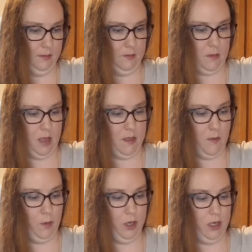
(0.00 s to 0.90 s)
And then we're
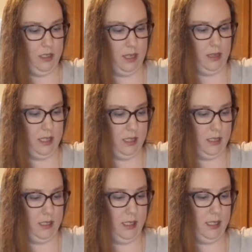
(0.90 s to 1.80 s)
gonna set this
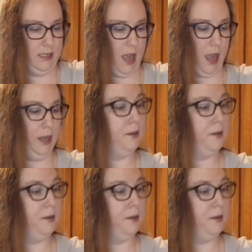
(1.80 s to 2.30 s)
tea aside.